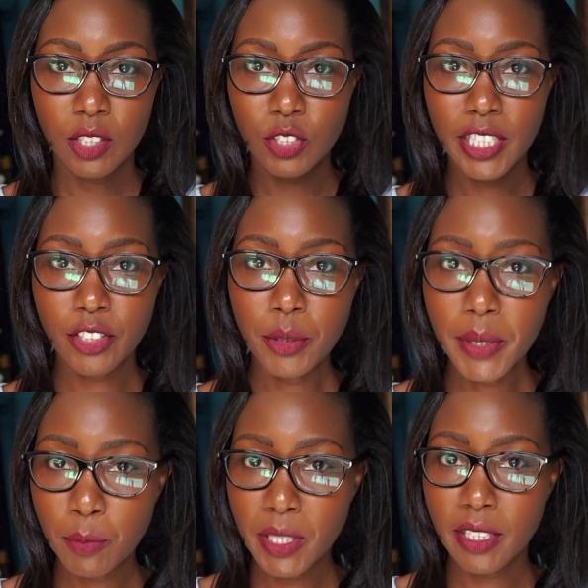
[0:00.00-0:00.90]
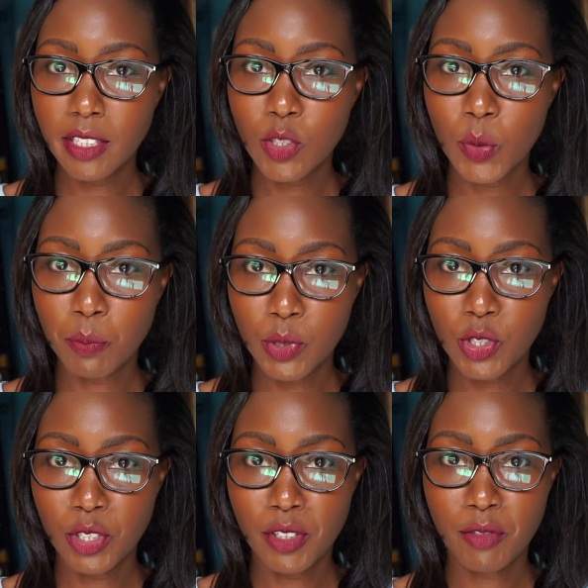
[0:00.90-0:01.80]
You'd agree with me that this would
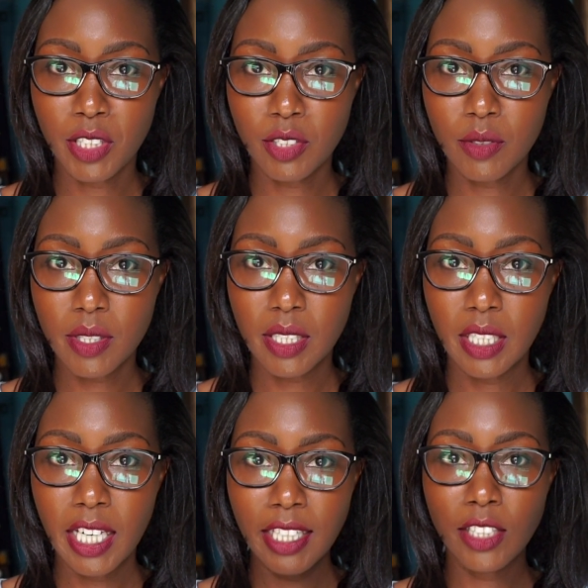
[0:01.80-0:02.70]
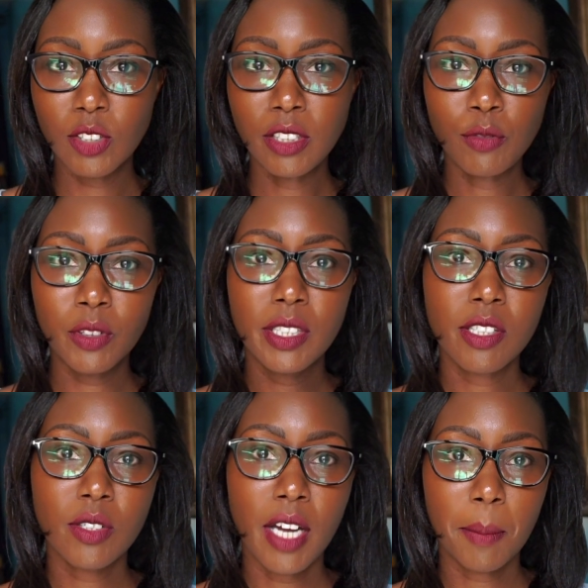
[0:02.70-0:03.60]
boost your revenues. And in order for
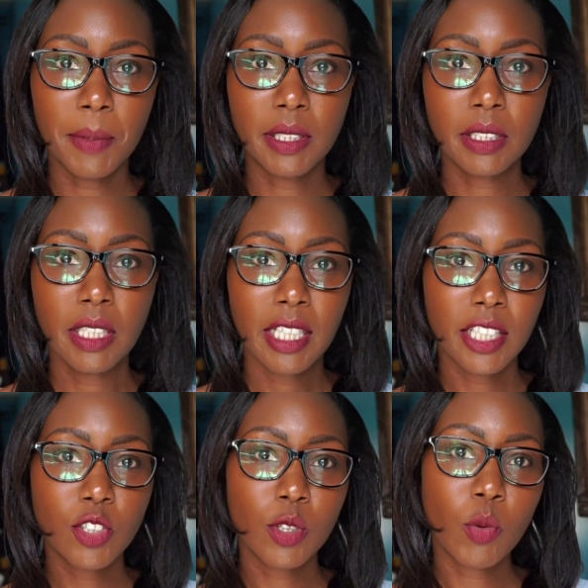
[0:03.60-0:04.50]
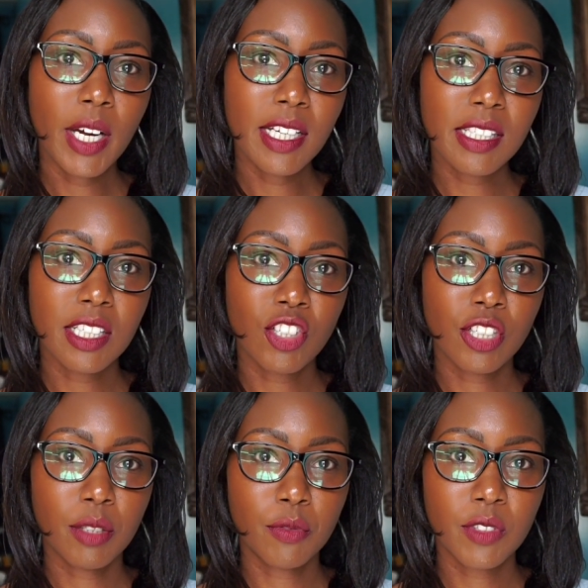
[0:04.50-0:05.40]
this to happen, it requires a
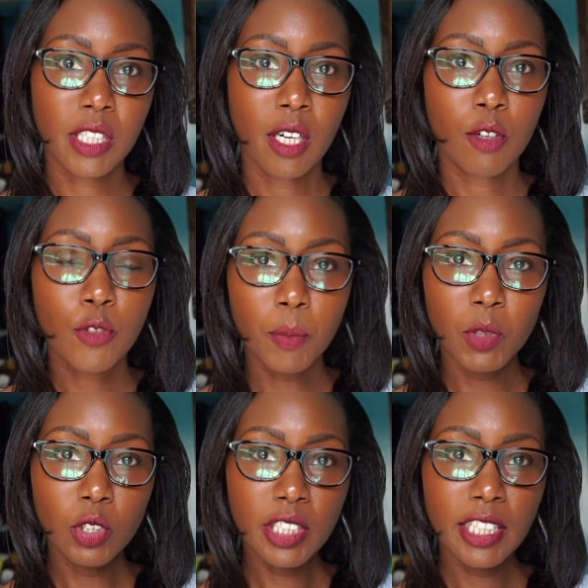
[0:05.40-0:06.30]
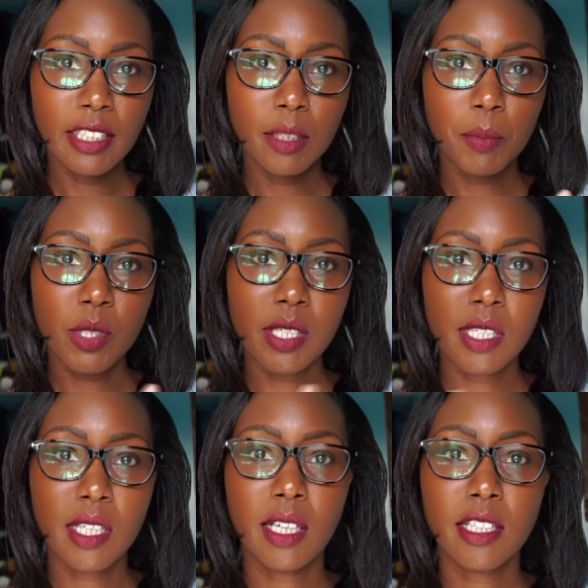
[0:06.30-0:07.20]
shift from looking at the
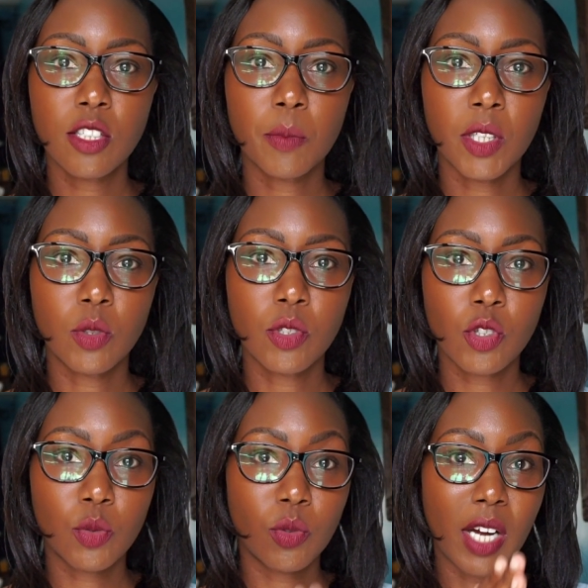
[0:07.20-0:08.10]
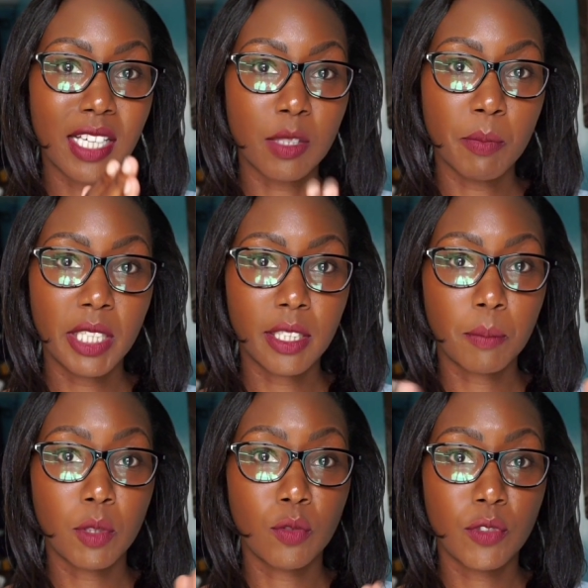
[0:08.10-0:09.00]
process the customer goes through as made
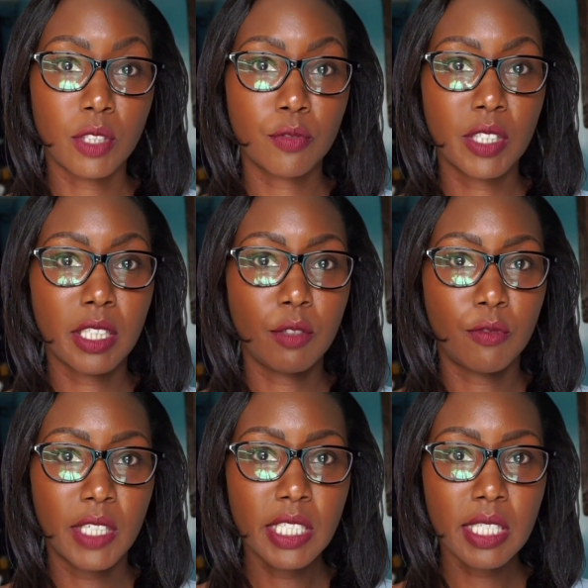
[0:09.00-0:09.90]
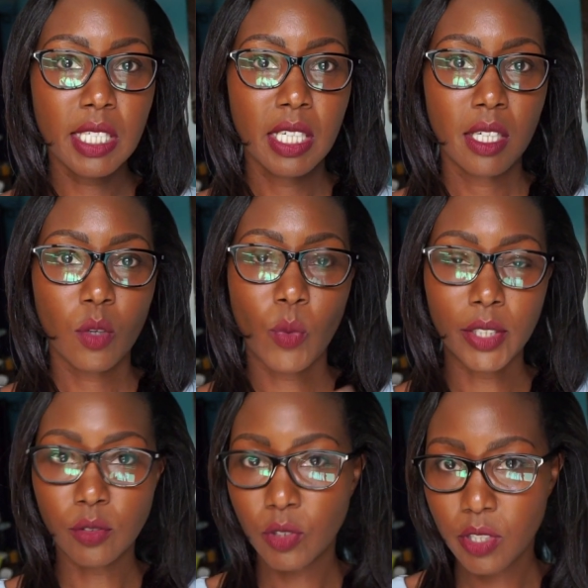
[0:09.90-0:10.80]
up of different events,
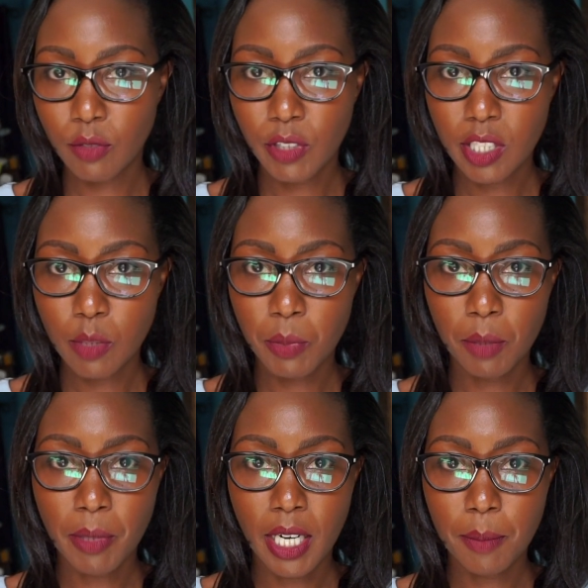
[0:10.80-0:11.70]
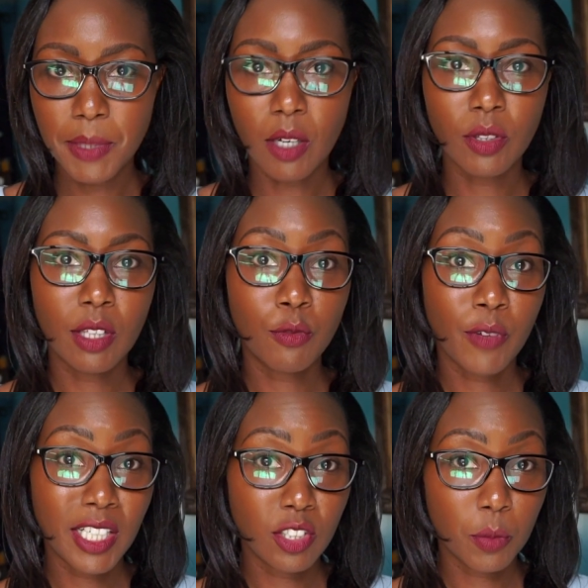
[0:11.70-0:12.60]
one of those events being perhaps how they
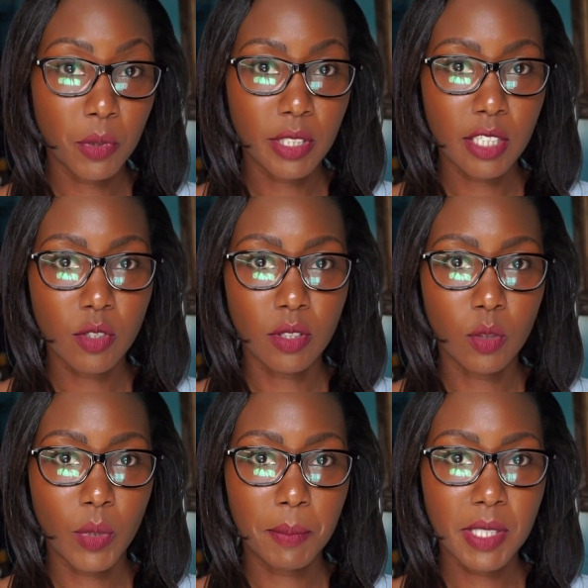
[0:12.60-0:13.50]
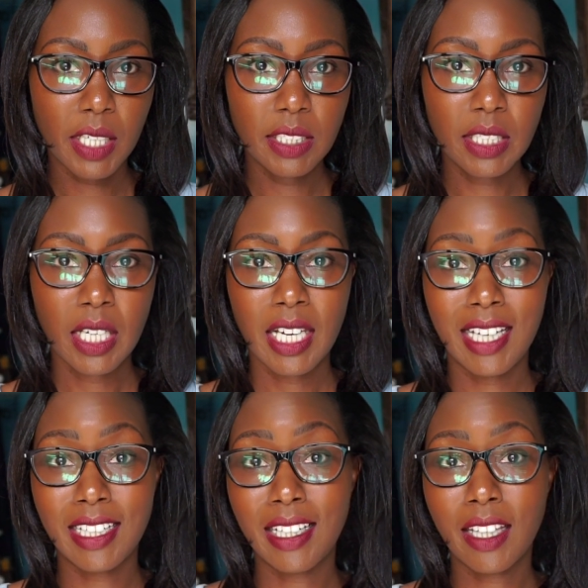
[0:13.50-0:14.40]
find your products on the website,
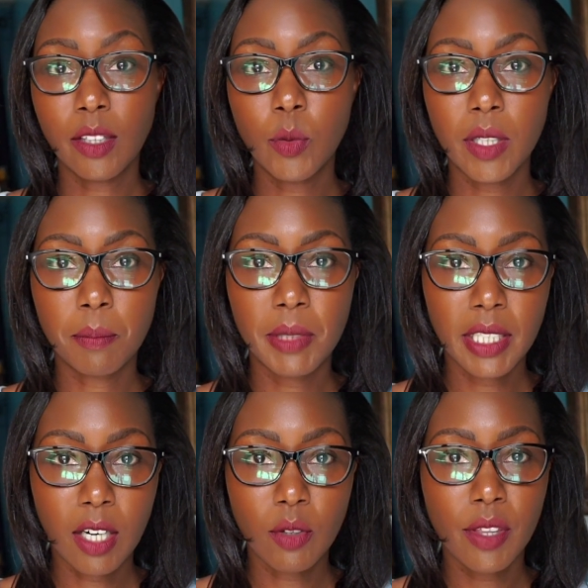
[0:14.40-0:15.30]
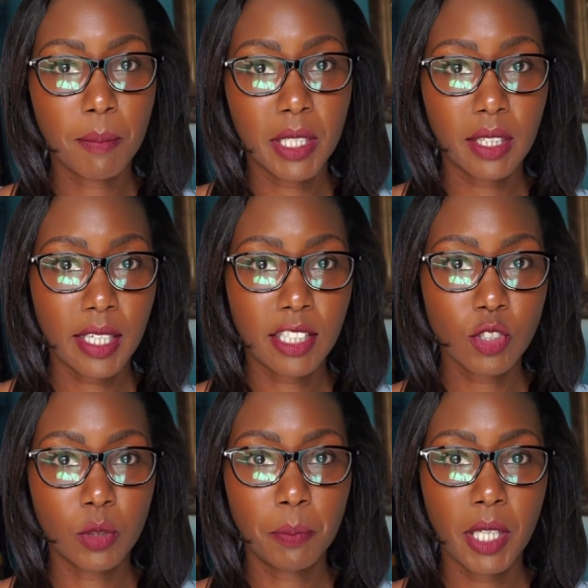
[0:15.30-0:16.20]
and another one being how they make the
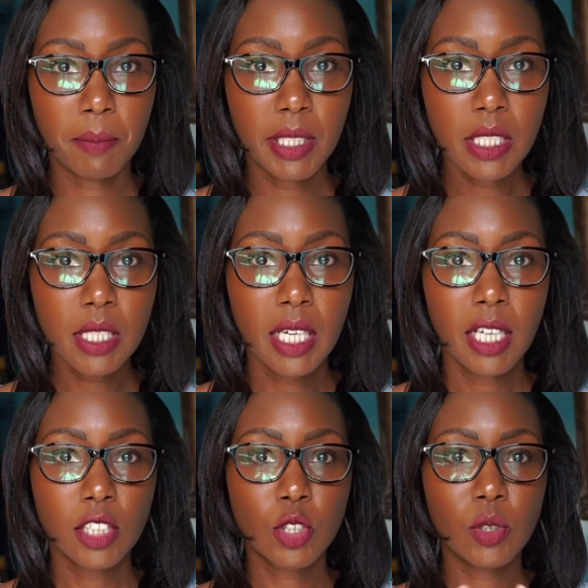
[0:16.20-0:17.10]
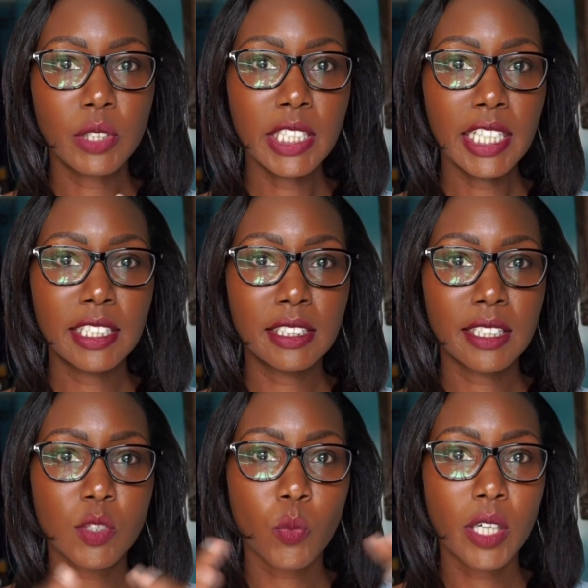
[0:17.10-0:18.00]
actual payment, to looking at
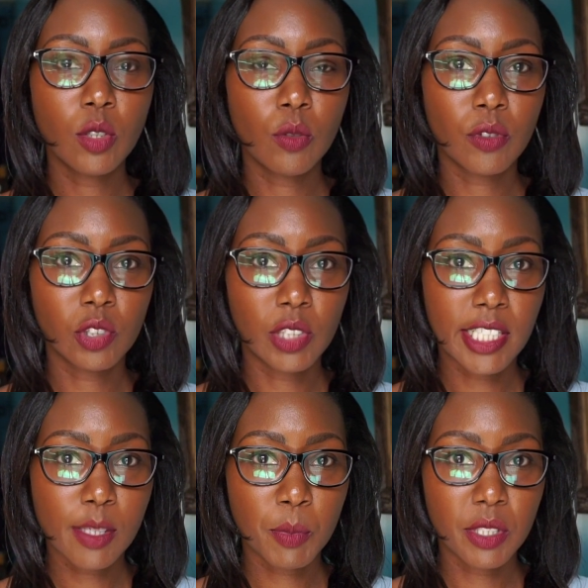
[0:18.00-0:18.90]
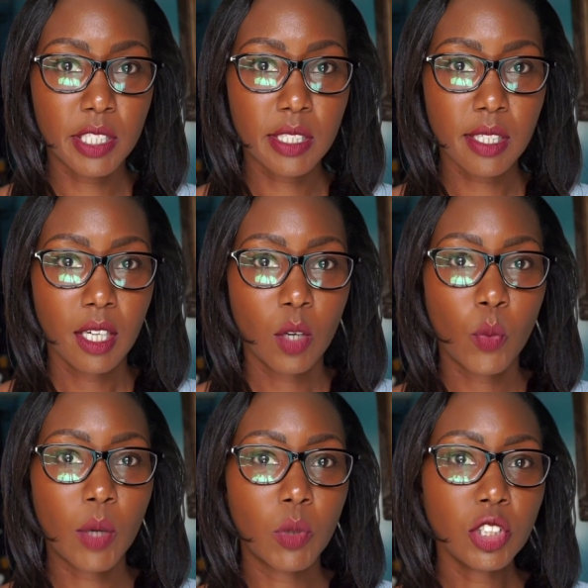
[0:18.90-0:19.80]
it as one overall experience,
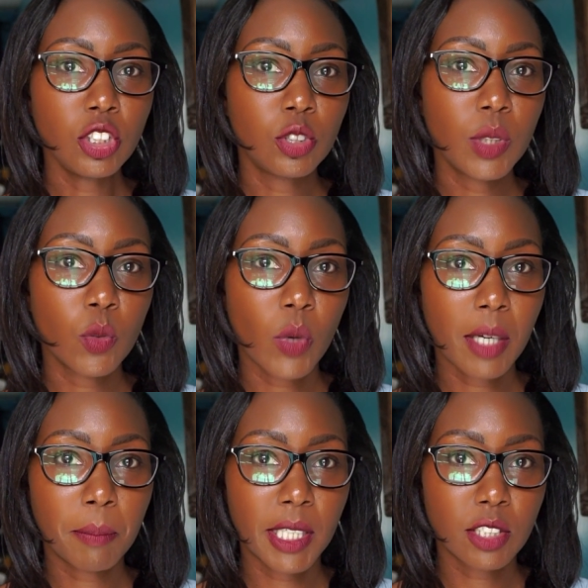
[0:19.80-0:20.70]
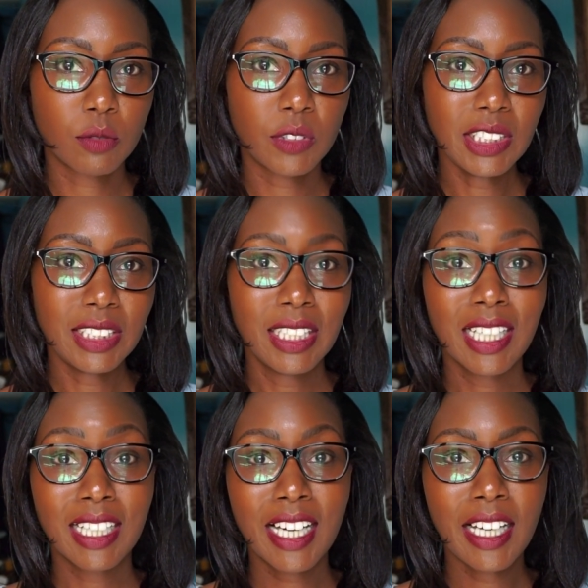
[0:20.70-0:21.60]
where what you do in one part of it
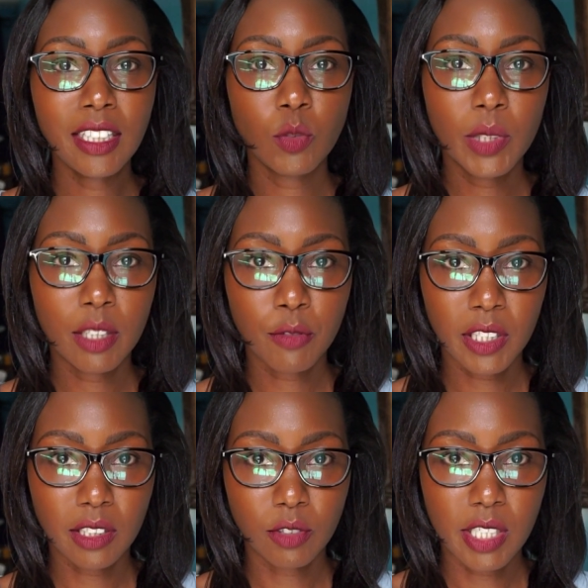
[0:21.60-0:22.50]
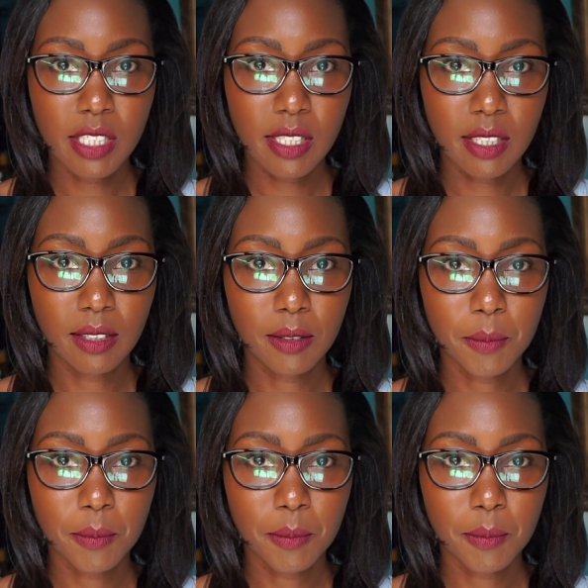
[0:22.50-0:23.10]
can and will affect the rest.